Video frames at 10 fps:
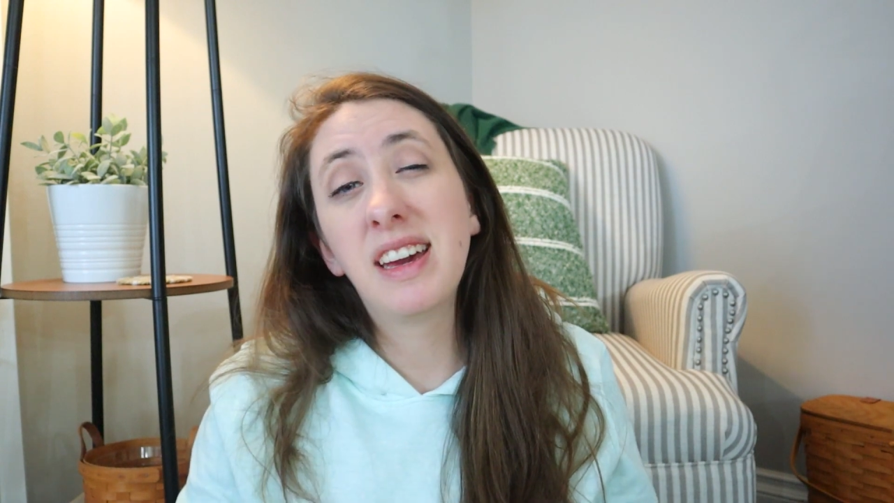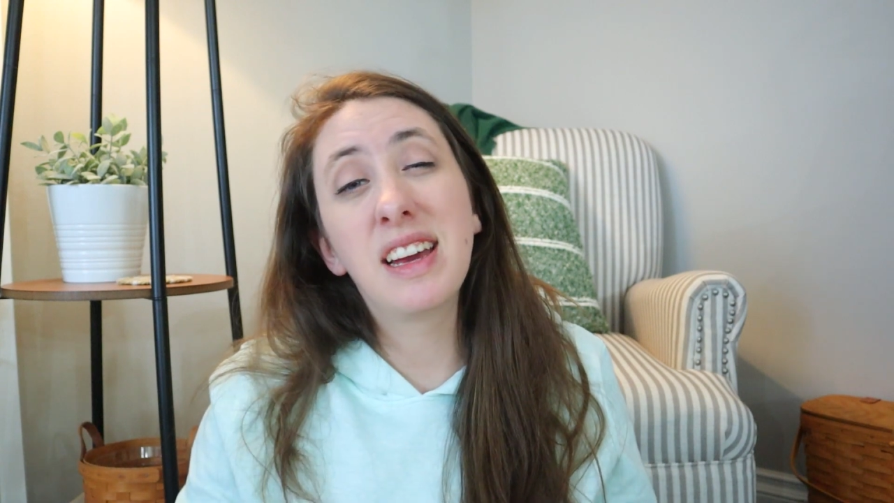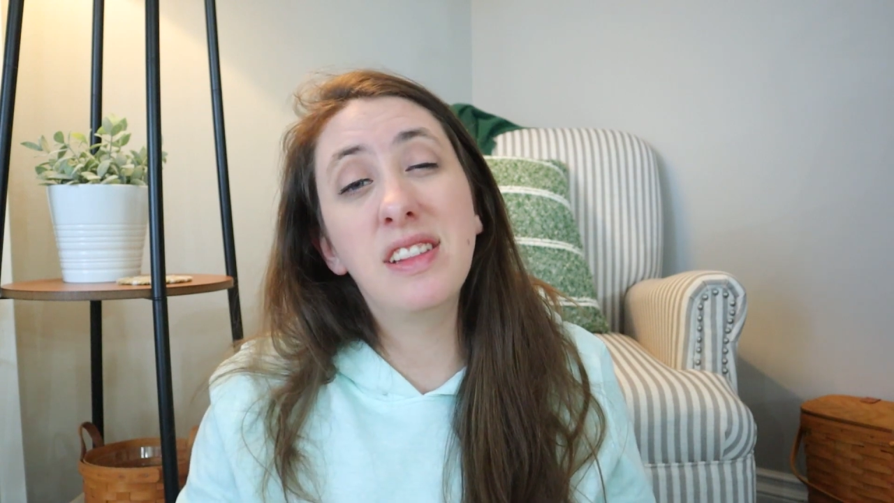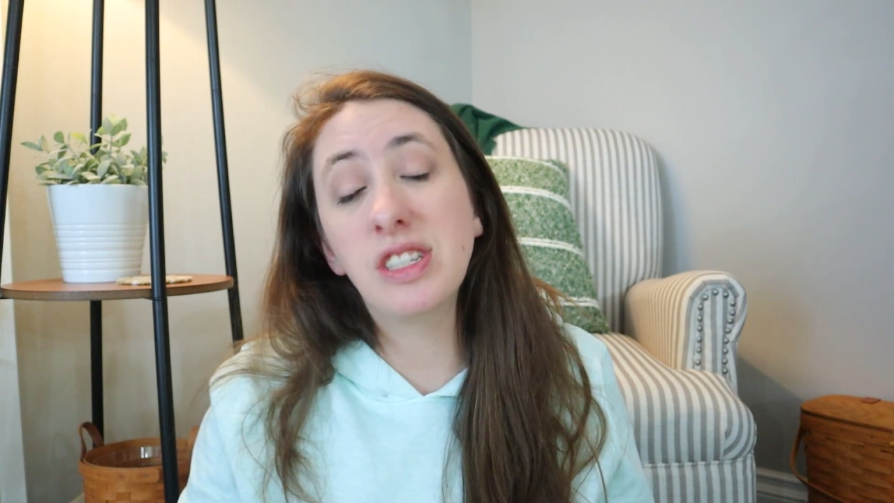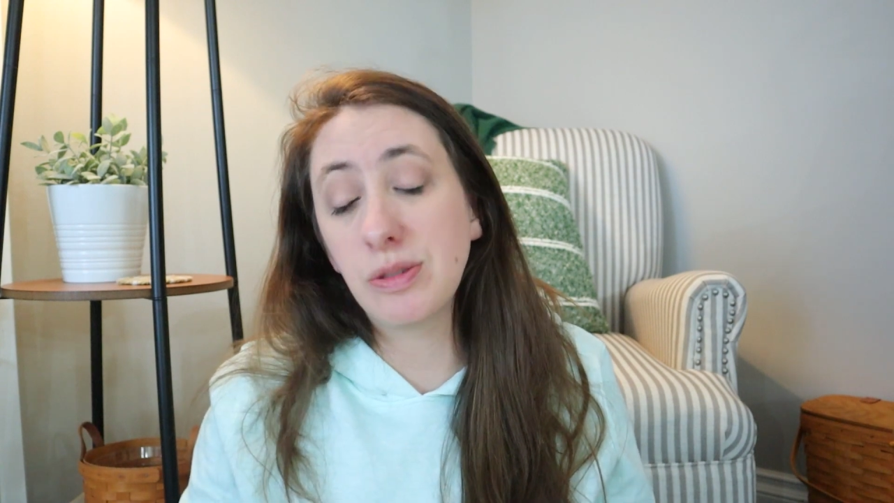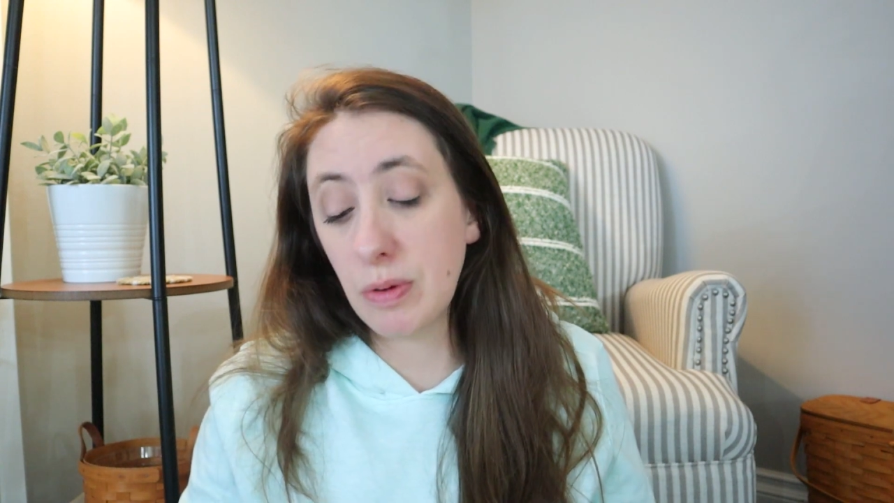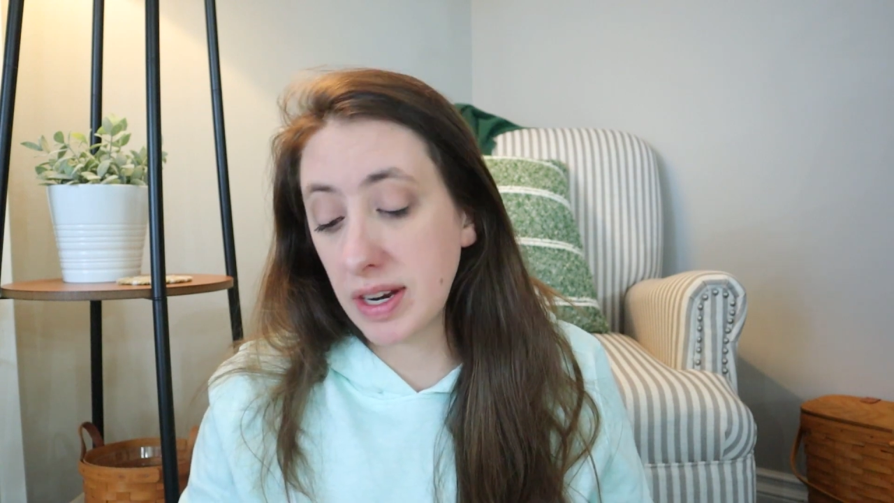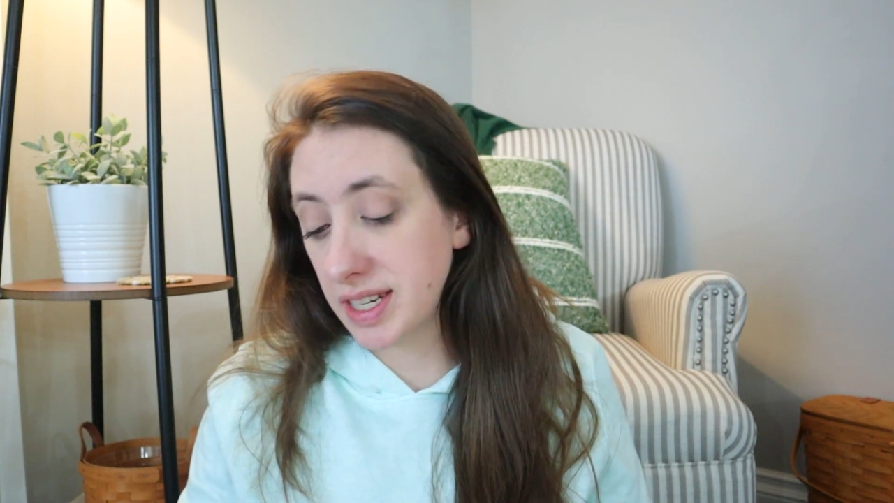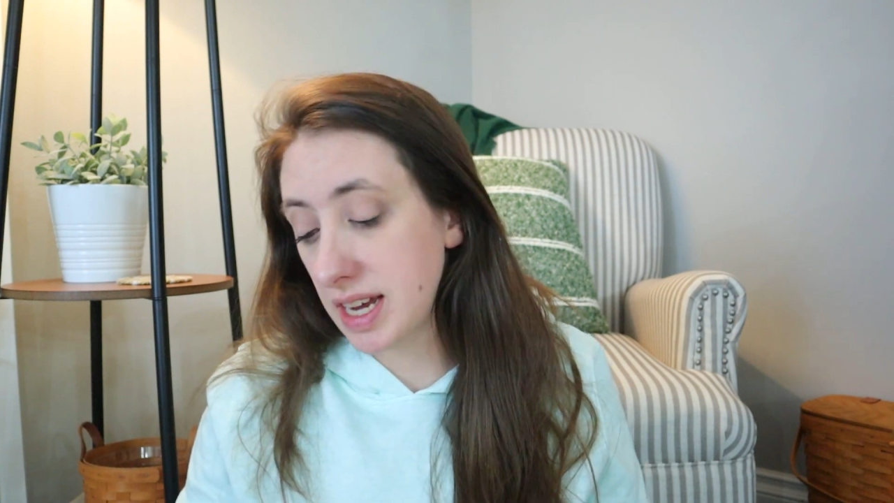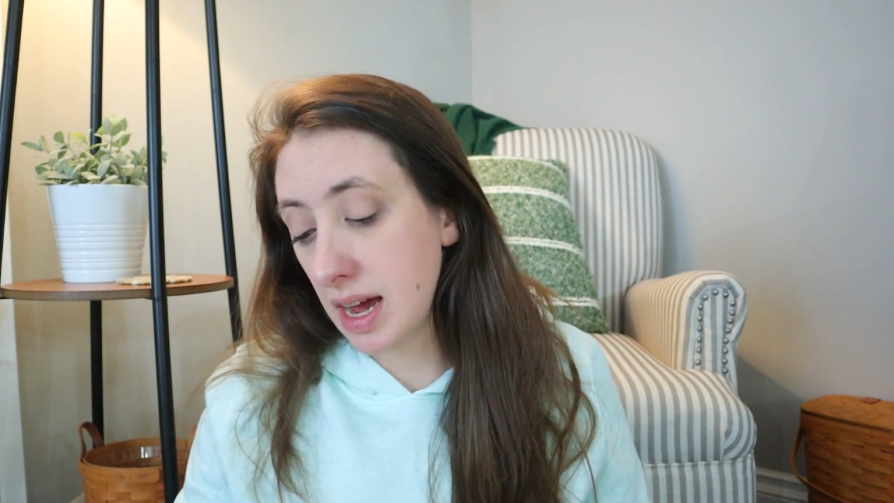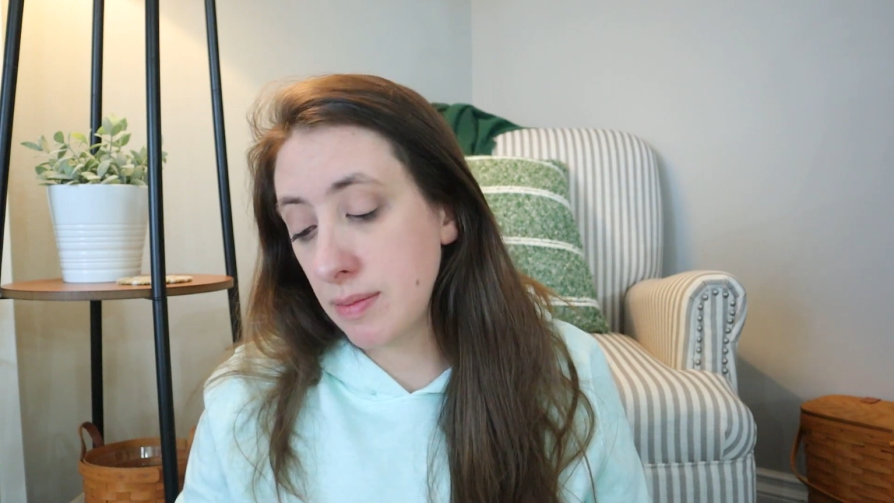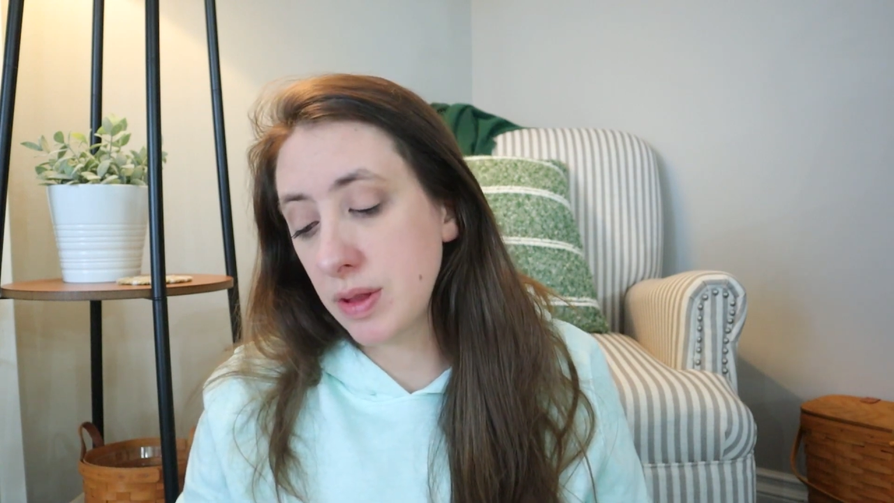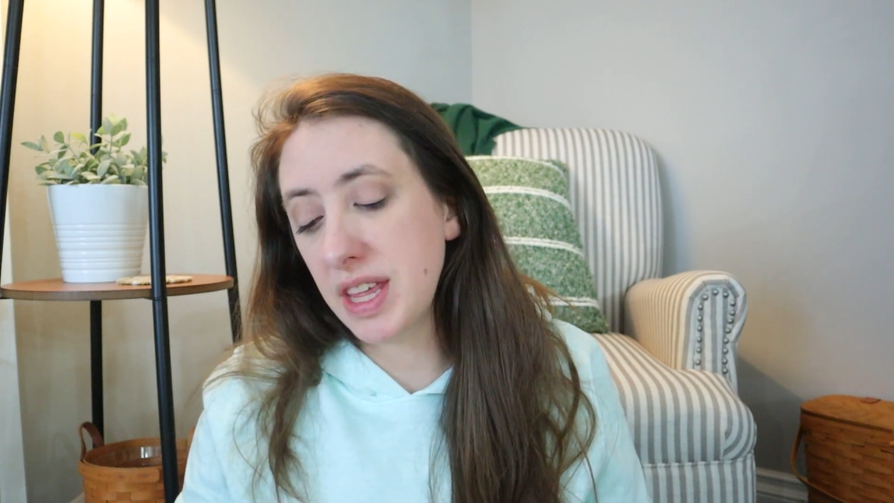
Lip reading: in the springtime.